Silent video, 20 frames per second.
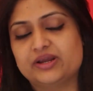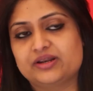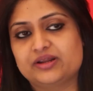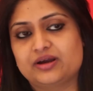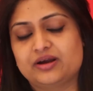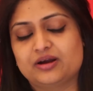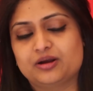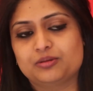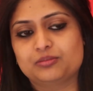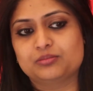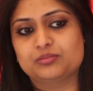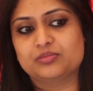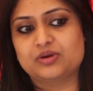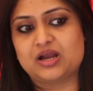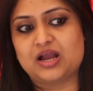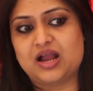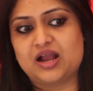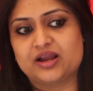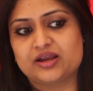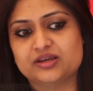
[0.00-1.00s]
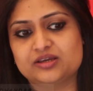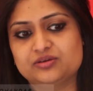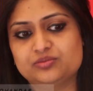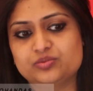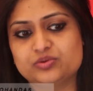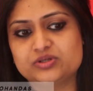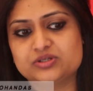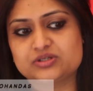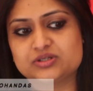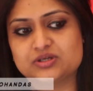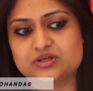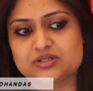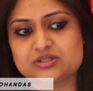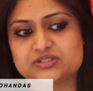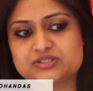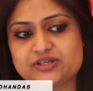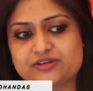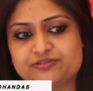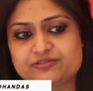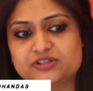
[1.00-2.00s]
Um, I would
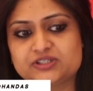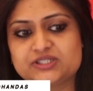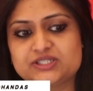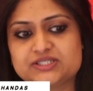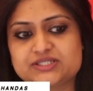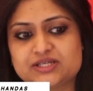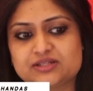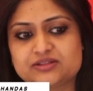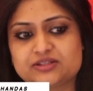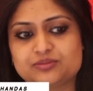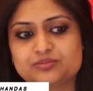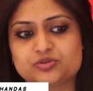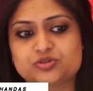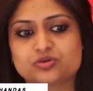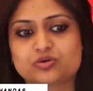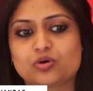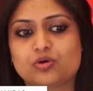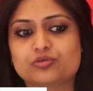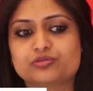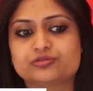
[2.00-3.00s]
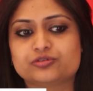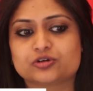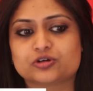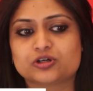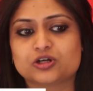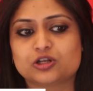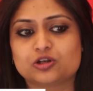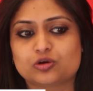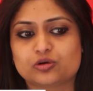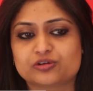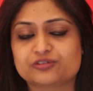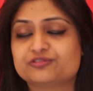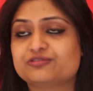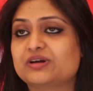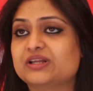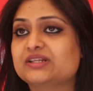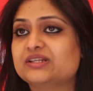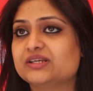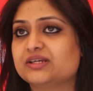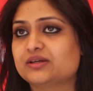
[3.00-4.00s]
definitely tell them to go for a lot of
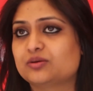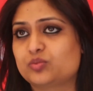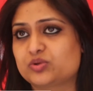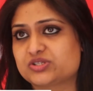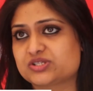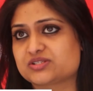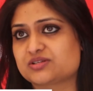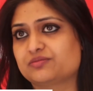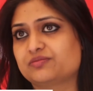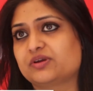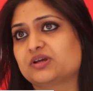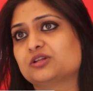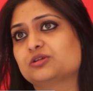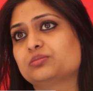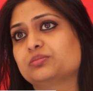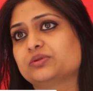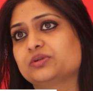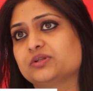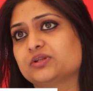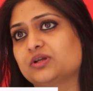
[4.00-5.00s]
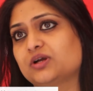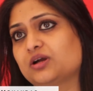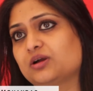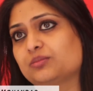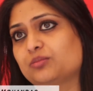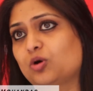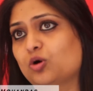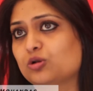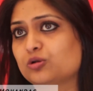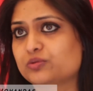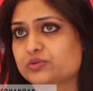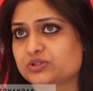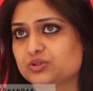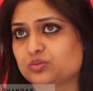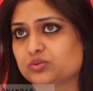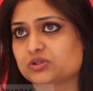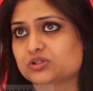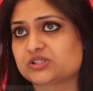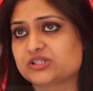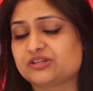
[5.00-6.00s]
funding, which is available um, all over the
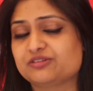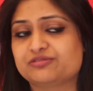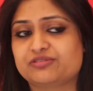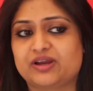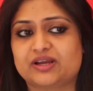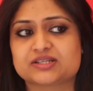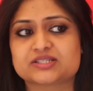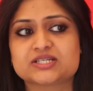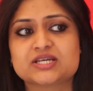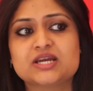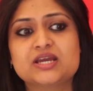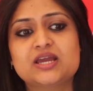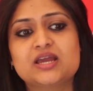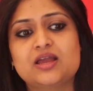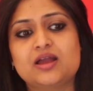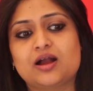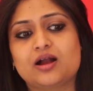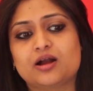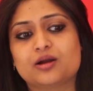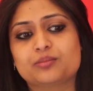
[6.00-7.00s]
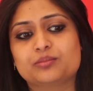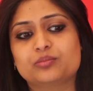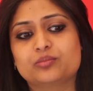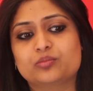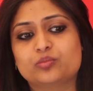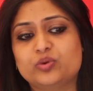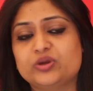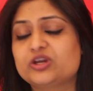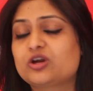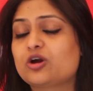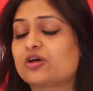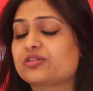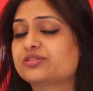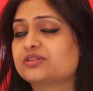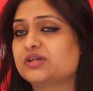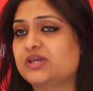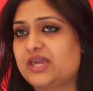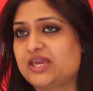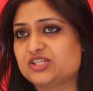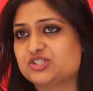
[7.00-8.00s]
world. In fact, um, we got the
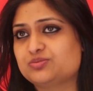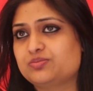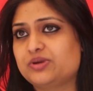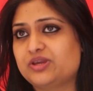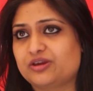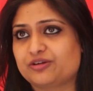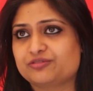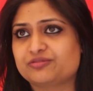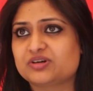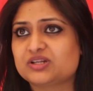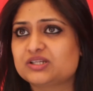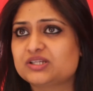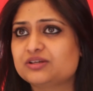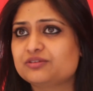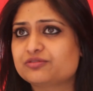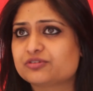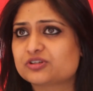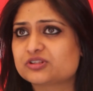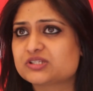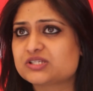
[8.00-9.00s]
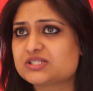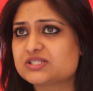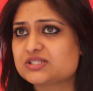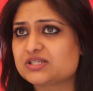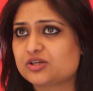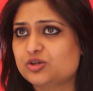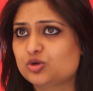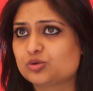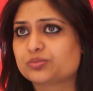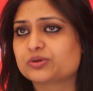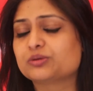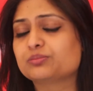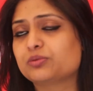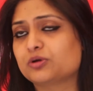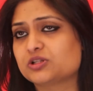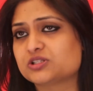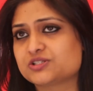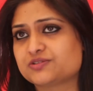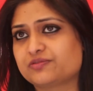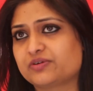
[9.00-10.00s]
HBF funding for this, Hubert
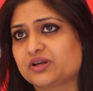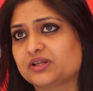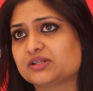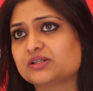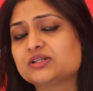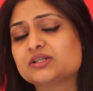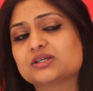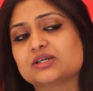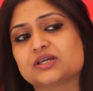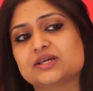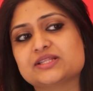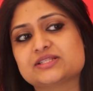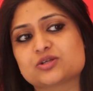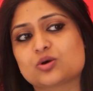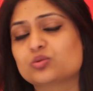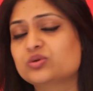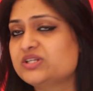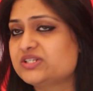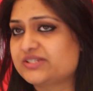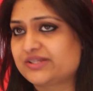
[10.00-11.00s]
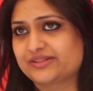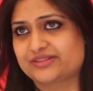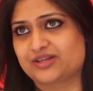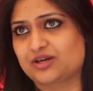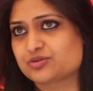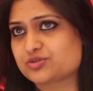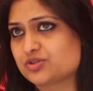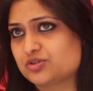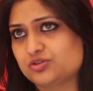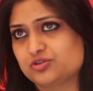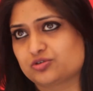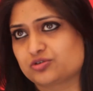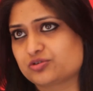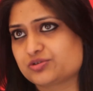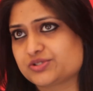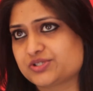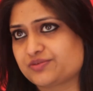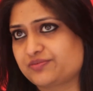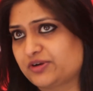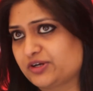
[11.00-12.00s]
Bals Fund. It's only 10,000
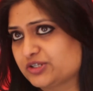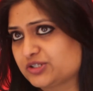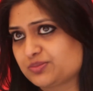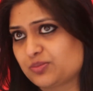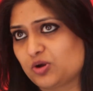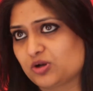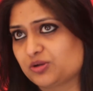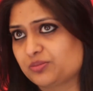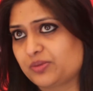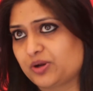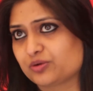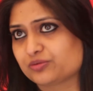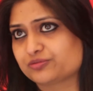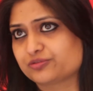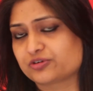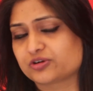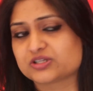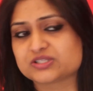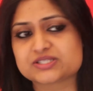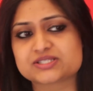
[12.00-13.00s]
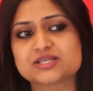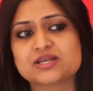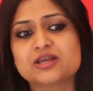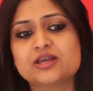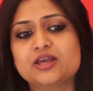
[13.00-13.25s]
euros, a very small amount for us,